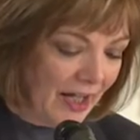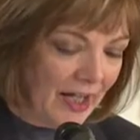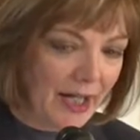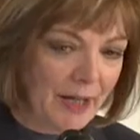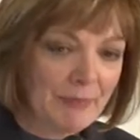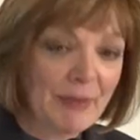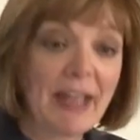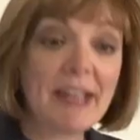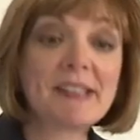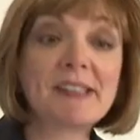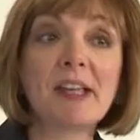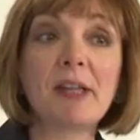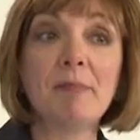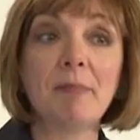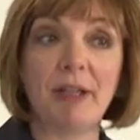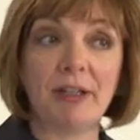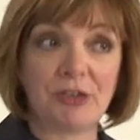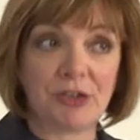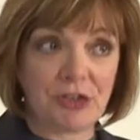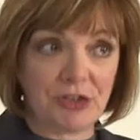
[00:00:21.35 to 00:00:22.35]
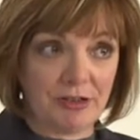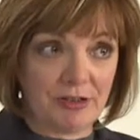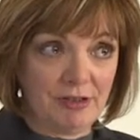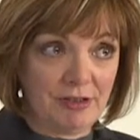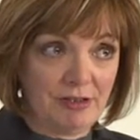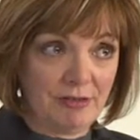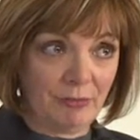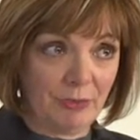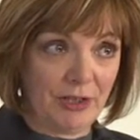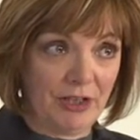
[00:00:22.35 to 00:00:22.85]
Um, as I
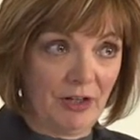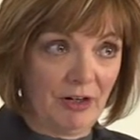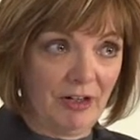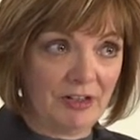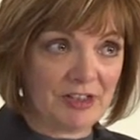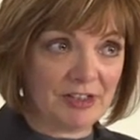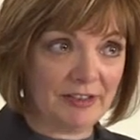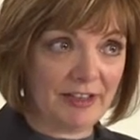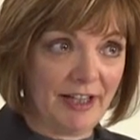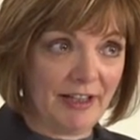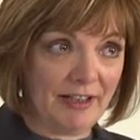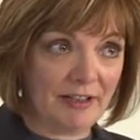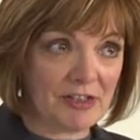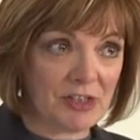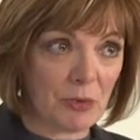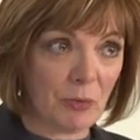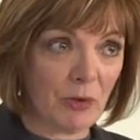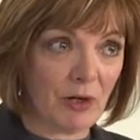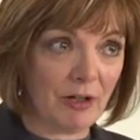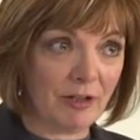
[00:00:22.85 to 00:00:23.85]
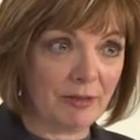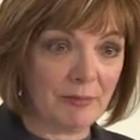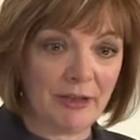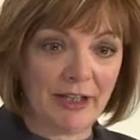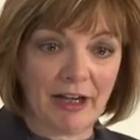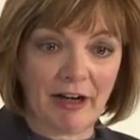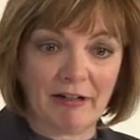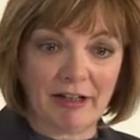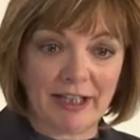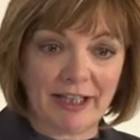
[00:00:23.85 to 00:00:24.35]
mentioned, we are delighted to welcome
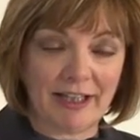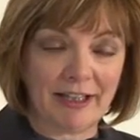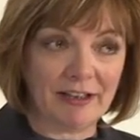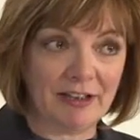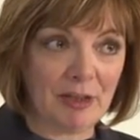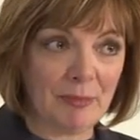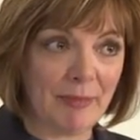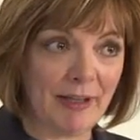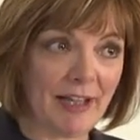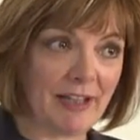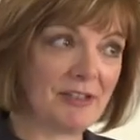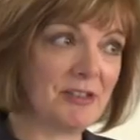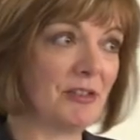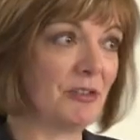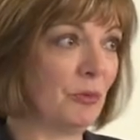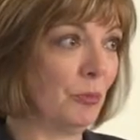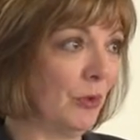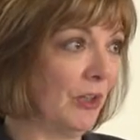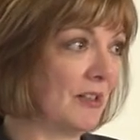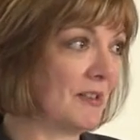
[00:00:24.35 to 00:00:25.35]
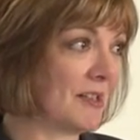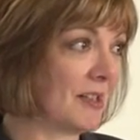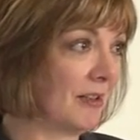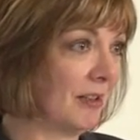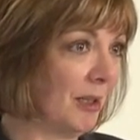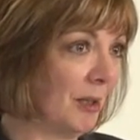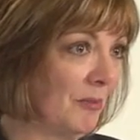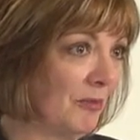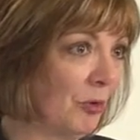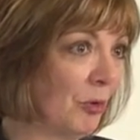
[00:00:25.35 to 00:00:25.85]
Gary Kelly back to the Wings
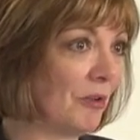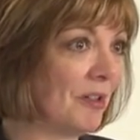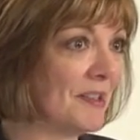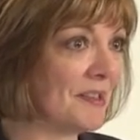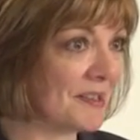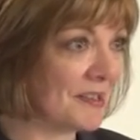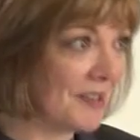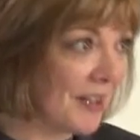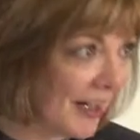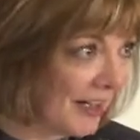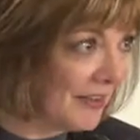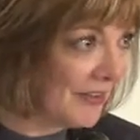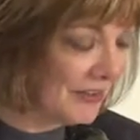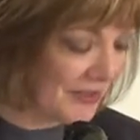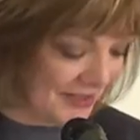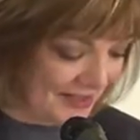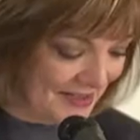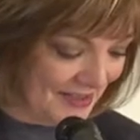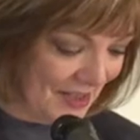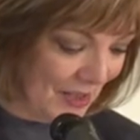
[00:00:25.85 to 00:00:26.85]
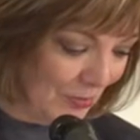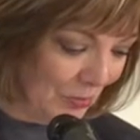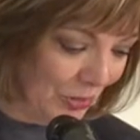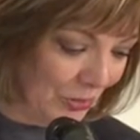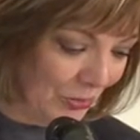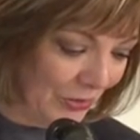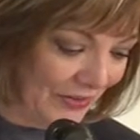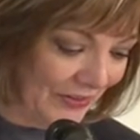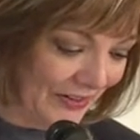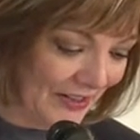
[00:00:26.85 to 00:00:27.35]
Club for his ninth
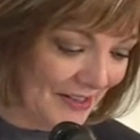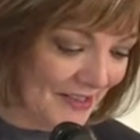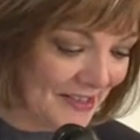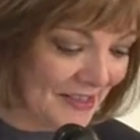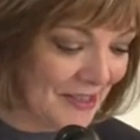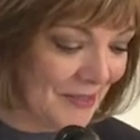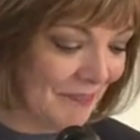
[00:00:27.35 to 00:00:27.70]
December with us.